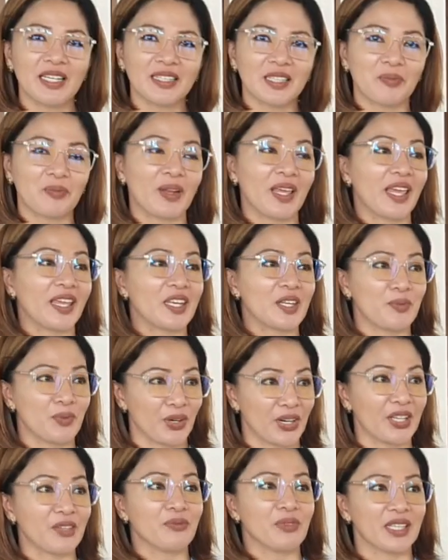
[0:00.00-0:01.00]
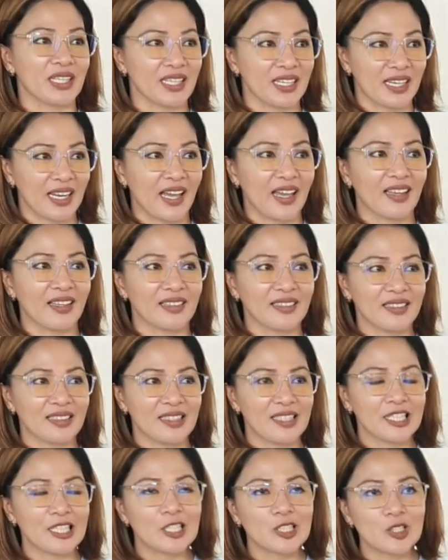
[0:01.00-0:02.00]
will not apply anymore in Manila.
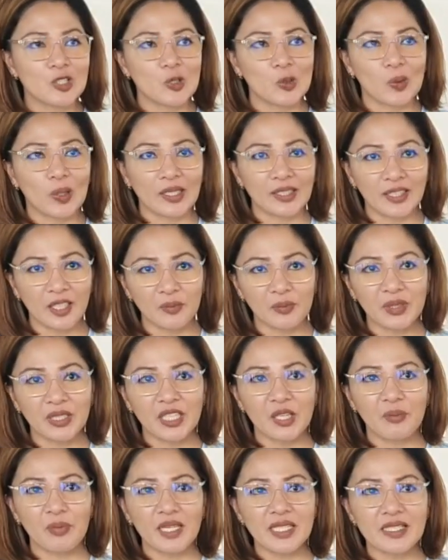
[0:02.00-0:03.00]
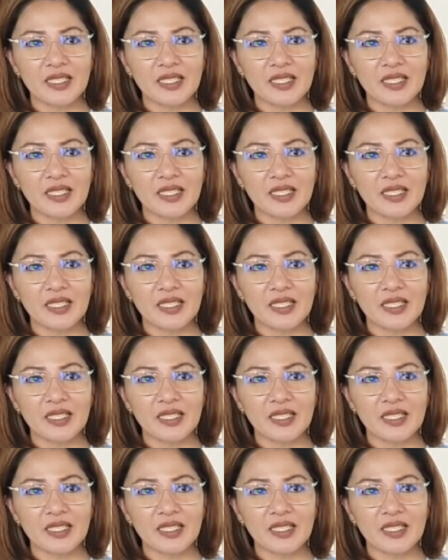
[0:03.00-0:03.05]
So kanyak mat nga